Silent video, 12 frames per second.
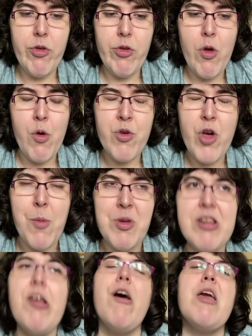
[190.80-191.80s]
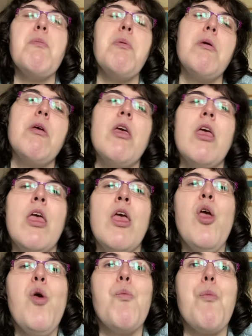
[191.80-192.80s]
Uncommon Type
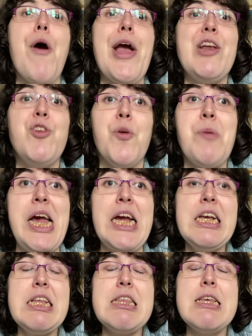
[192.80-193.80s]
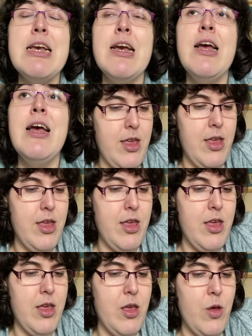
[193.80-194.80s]
by Tom Hanks.
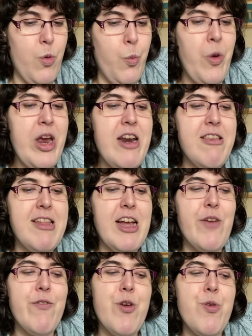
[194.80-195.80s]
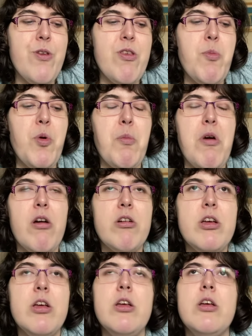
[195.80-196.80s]
Weirdest thing I've used as a
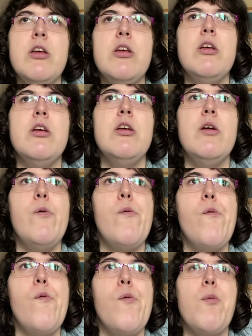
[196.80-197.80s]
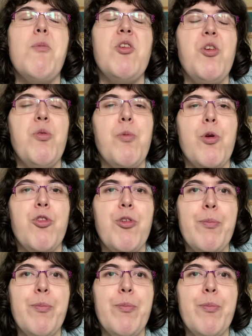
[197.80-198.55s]
bookmark, my toothbrush.